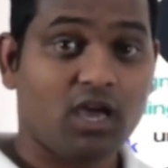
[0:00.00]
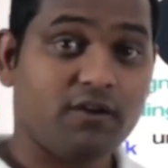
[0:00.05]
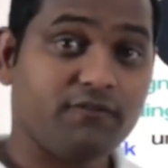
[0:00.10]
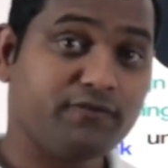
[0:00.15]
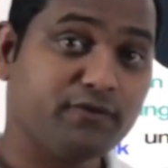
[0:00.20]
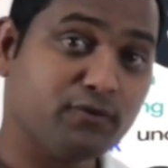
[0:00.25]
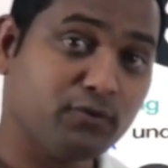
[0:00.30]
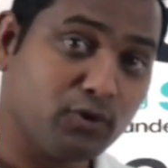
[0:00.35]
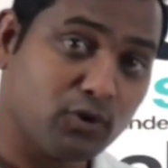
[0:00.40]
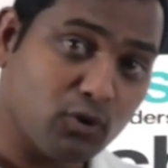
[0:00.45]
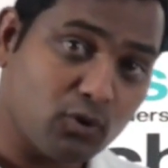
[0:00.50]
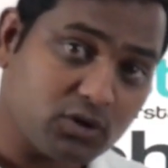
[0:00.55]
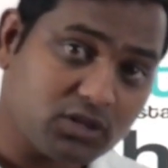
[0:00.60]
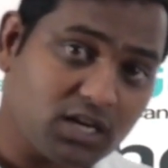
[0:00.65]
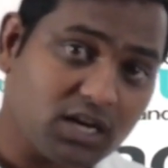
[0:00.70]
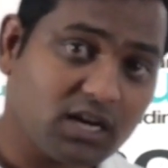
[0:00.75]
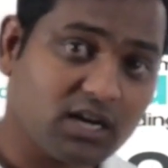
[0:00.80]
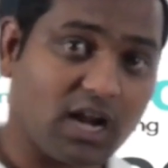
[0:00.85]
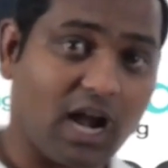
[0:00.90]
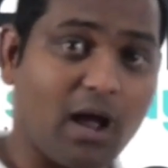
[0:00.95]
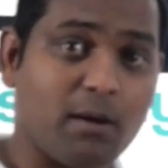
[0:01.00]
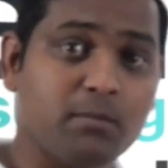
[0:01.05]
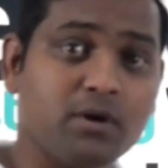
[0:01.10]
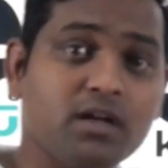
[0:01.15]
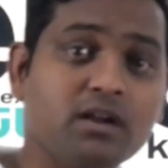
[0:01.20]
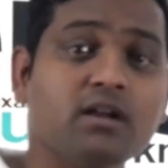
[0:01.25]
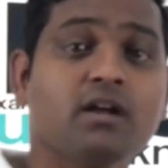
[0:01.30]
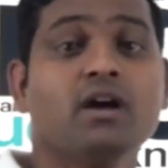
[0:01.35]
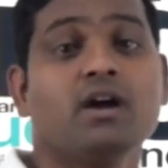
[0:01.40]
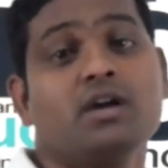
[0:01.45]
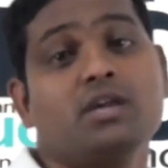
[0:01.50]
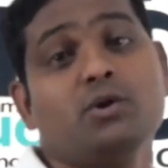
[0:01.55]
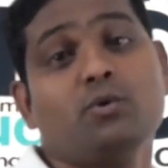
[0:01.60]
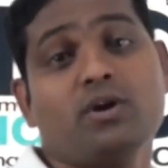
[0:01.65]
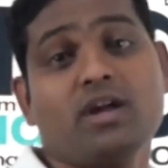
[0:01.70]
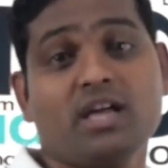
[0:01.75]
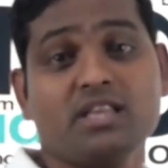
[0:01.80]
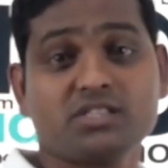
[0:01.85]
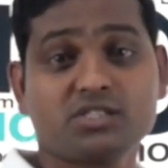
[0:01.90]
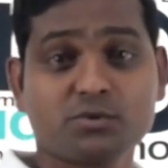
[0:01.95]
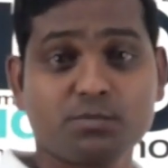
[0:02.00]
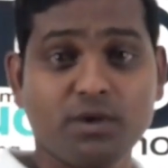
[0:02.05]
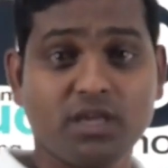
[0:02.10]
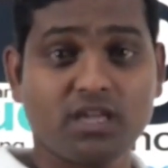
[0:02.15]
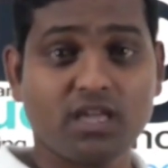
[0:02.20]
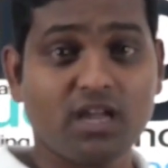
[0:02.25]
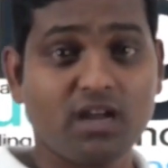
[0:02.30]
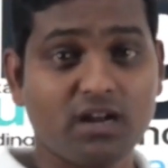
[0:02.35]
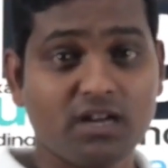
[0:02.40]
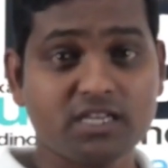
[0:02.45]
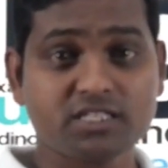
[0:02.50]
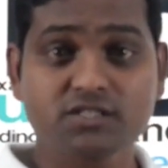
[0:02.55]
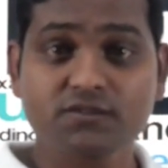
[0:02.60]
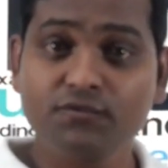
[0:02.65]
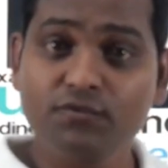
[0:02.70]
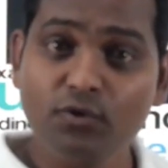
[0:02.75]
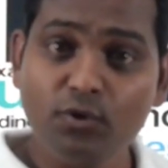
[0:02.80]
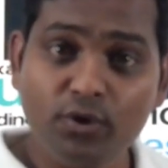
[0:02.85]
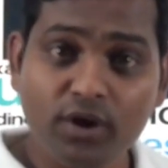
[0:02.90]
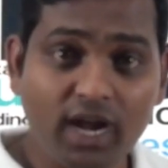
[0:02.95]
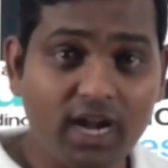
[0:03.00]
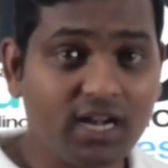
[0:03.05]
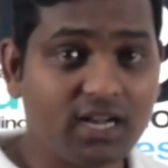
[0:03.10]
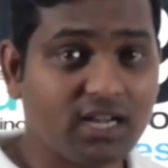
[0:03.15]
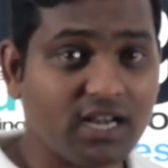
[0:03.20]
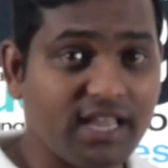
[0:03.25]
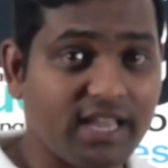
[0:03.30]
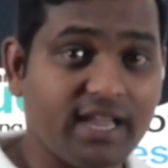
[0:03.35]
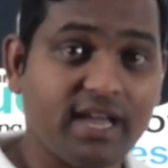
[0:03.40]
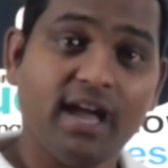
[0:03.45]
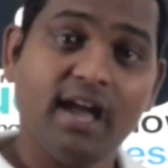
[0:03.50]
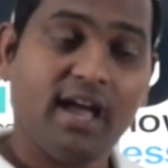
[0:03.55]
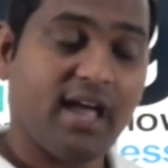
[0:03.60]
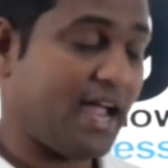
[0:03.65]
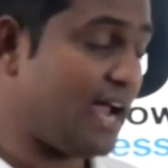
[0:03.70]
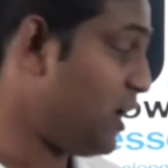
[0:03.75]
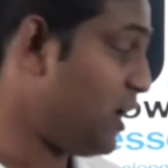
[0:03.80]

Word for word: If you know the grammar, you can speak English fluently